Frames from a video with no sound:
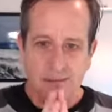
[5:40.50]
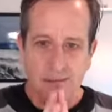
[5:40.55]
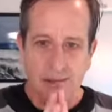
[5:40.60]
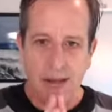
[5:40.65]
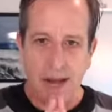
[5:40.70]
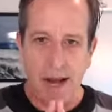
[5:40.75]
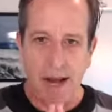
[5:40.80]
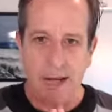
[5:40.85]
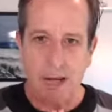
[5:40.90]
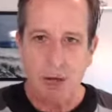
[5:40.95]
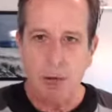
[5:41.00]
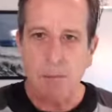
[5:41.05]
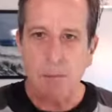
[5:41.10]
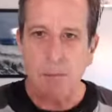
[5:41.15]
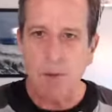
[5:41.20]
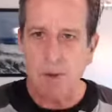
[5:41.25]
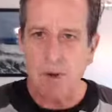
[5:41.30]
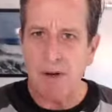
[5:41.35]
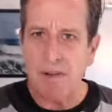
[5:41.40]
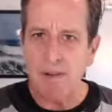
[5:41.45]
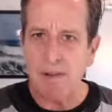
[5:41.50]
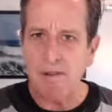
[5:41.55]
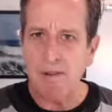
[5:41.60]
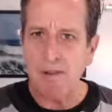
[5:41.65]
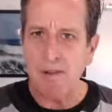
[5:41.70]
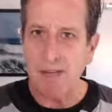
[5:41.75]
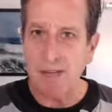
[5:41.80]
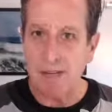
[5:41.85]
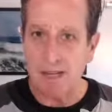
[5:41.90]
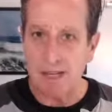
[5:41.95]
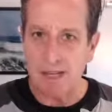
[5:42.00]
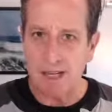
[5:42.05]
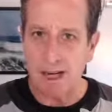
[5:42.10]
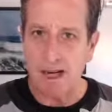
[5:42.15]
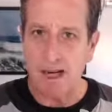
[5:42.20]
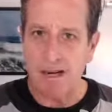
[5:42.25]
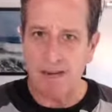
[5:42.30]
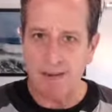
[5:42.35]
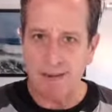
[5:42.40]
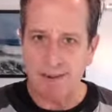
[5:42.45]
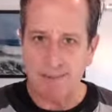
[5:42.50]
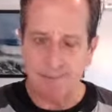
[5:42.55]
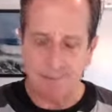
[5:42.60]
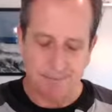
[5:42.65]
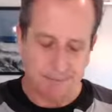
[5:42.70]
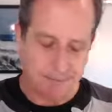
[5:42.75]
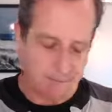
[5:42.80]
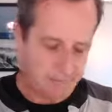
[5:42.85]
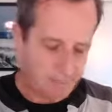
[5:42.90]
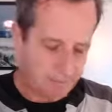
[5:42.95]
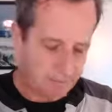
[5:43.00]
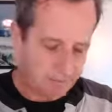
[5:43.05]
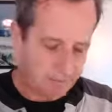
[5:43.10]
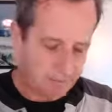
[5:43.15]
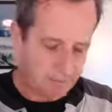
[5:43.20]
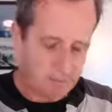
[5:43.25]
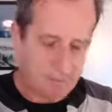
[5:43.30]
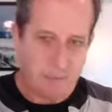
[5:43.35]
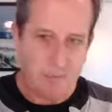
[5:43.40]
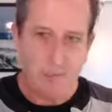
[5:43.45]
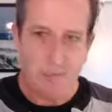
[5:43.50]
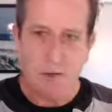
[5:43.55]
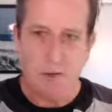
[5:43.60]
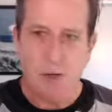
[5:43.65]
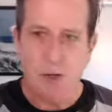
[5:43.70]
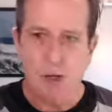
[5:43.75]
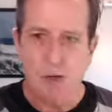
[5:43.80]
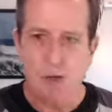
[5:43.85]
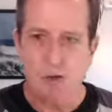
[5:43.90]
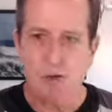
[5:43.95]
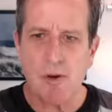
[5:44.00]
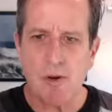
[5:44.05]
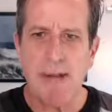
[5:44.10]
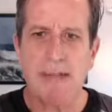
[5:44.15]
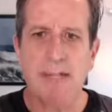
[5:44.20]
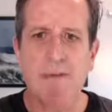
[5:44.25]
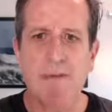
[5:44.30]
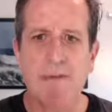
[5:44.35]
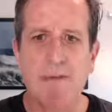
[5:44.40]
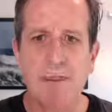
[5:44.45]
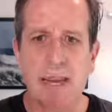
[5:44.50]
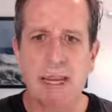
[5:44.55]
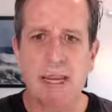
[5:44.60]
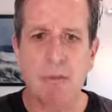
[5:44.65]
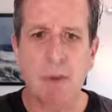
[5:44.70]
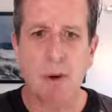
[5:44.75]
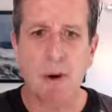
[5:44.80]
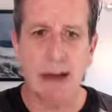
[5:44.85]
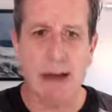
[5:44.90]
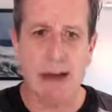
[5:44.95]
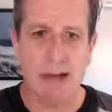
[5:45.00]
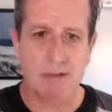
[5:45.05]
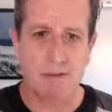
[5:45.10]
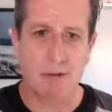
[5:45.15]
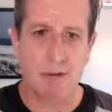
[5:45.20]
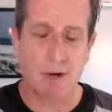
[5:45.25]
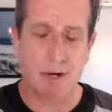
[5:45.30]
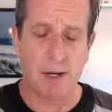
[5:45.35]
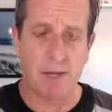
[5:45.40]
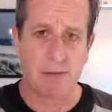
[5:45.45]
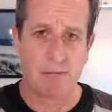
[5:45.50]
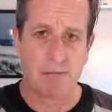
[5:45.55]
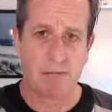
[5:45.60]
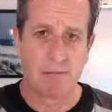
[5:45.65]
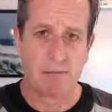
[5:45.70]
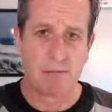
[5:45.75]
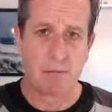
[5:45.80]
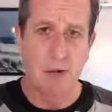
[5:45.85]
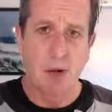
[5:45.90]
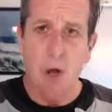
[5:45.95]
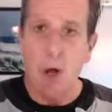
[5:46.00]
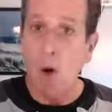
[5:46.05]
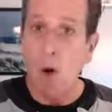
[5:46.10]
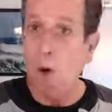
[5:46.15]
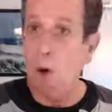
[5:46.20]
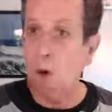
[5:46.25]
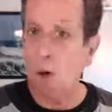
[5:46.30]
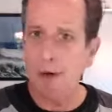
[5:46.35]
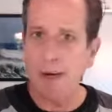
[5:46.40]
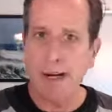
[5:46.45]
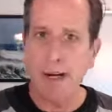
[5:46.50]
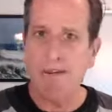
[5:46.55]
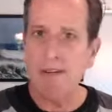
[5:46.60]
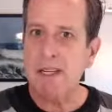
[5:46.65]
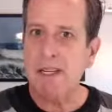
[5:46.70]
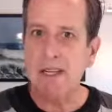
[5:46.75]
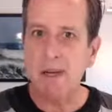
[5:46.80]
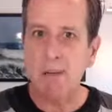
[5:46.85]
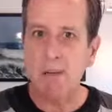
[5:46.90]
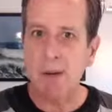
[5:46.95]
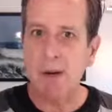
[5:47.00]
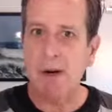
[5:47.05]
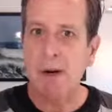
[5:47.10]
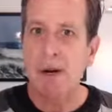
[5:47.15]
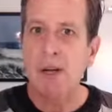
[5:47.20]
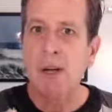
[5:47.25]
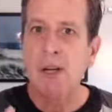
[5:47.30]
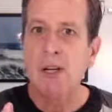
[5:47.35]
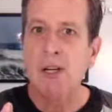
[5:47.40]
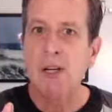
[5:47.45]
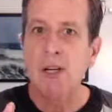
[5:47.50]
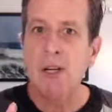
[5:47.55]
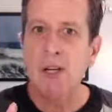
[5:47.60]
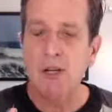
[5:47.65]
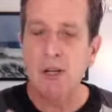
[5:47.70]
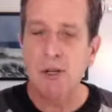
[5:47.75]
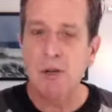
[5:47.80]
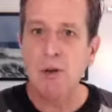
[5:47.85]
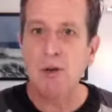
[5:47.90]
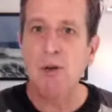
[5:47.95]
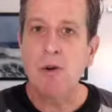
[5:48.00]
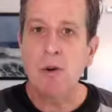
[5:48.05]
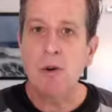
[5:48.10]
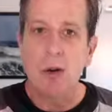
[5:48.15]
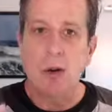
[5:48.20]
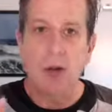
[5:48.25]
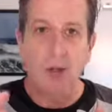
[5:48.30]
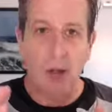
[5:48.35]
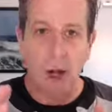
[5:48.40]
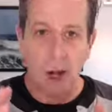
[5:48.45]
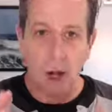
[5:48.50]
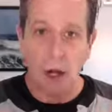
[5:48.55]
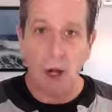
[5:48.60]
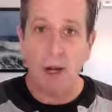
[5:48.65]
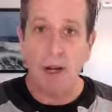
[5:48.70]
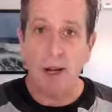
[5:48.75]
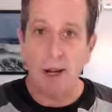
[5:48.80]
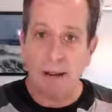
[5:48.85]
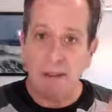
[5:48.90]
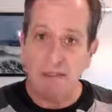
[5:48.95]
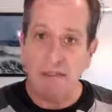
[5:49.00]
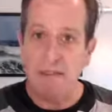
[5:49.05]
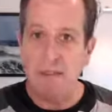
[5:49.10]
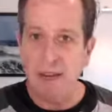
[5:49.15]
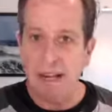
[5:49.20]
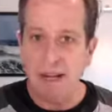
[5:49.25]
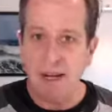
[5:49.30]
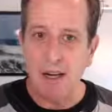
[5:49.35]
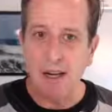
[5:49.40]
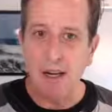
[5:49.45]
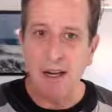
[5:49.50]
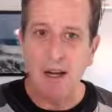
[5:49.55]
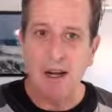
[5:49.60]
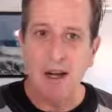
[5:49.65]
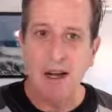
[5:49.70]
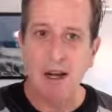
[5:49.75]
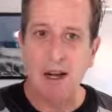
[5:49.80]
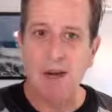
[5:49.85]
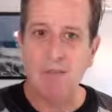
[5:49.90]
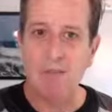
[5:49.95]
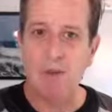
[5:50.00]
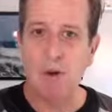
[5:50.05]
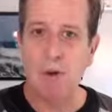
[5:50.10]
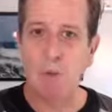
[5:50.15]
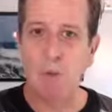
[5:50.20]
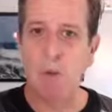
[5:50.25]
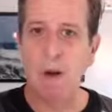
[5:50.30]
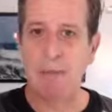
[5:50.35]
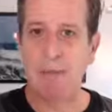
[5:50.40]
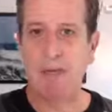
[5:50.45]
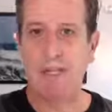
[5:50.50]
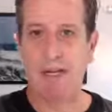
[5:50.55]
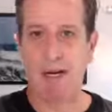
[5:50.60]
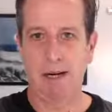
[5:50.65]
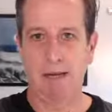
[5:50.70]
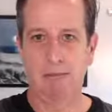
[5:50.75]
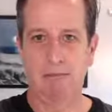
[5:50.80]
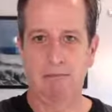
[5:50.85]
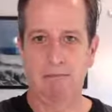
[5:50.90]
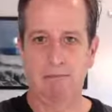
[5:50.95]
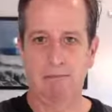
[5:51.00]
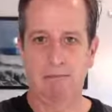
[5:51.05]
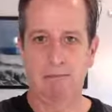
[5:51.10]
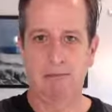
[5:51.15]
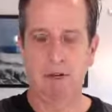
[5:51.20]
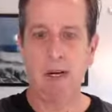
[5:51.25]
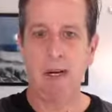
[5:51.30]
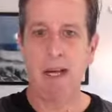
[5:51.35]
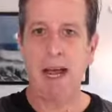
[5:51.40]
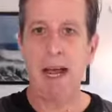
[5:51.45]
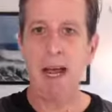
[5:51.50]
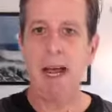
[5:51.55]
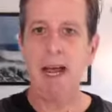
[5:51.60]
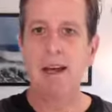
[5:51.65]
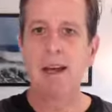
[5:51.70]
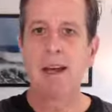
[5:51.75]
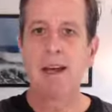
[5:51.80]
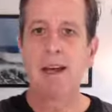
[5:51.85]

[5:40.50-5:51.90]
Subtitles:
and you brief a designer to create some Facebook ads for you, or even simpler, to do the look and feel of your website. Okay?